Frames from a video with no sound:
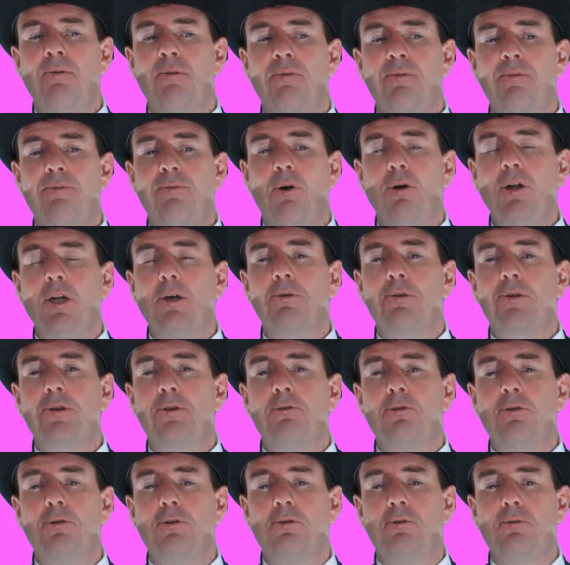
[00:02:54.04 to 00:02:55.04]
Follow
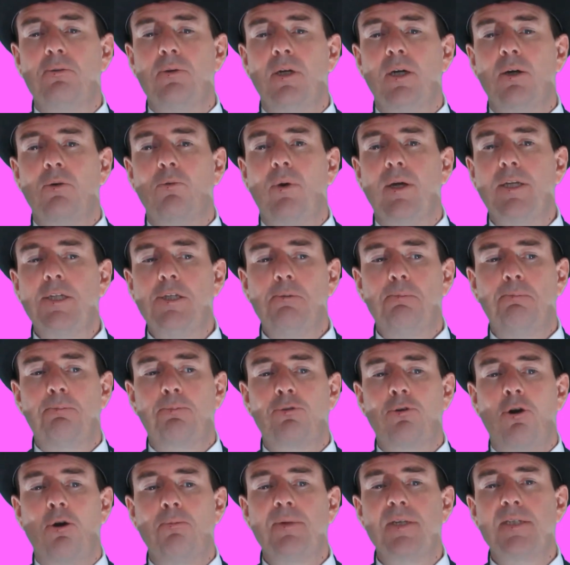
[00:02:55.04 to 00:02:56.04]
through when you
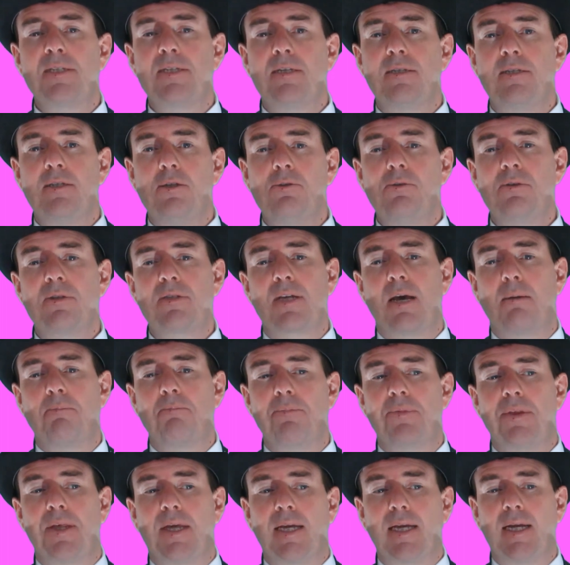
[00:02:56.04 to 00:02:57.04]
promise to do
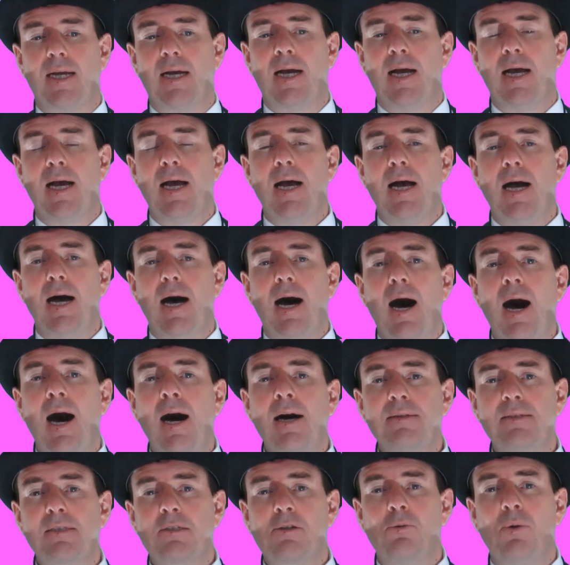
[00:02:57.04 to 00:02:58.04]
something.
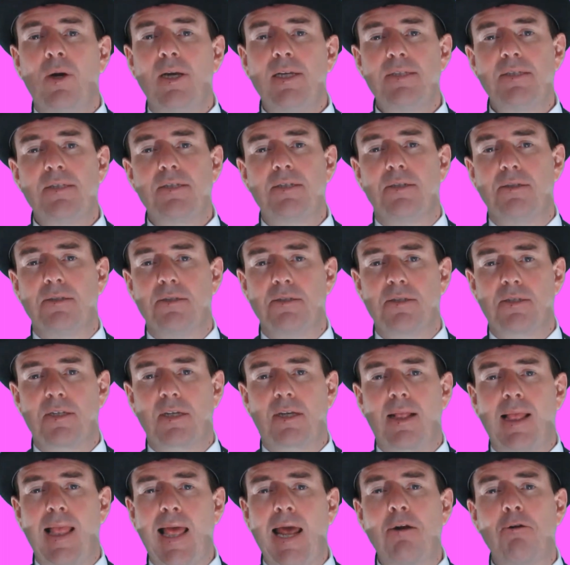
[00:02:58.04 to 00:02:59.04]
Ask questions to
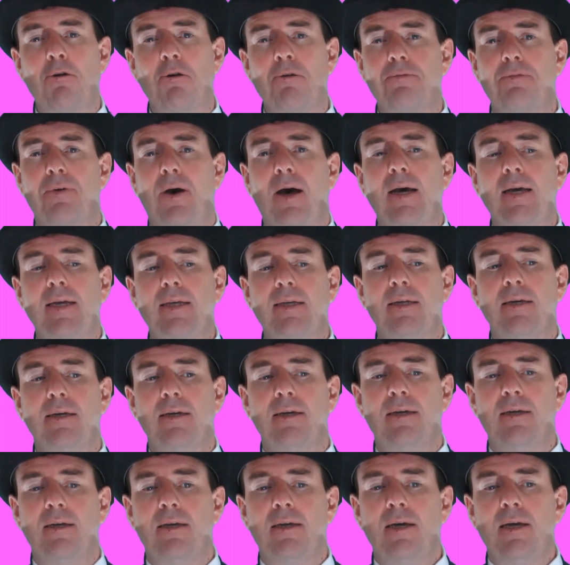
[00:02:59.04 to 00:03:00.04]
clarify.
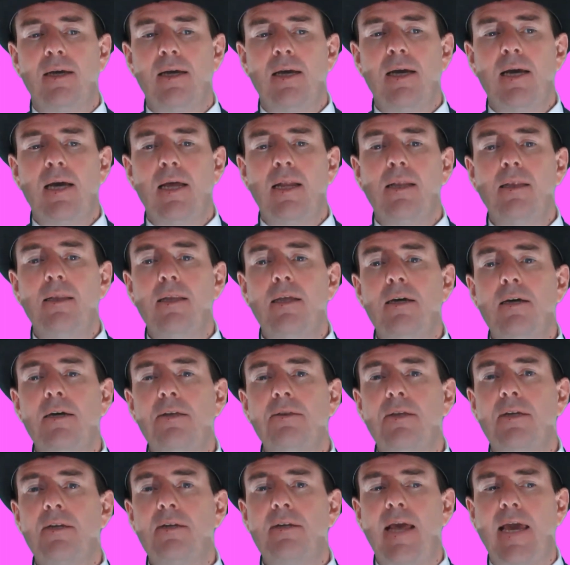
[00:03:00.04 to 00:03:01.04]

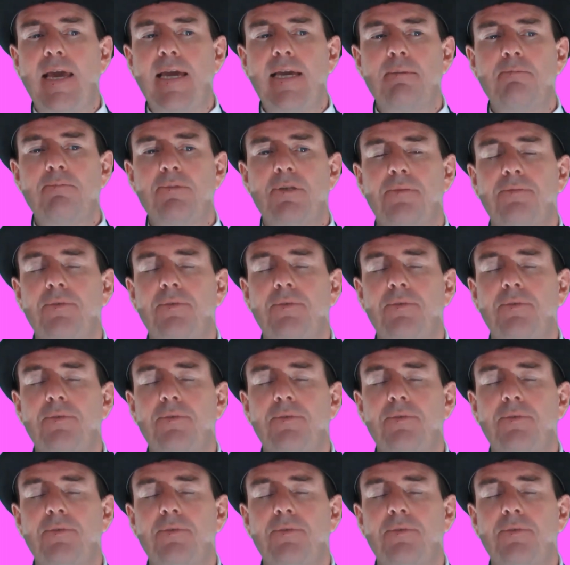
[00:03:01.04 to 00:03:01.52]
Learn the names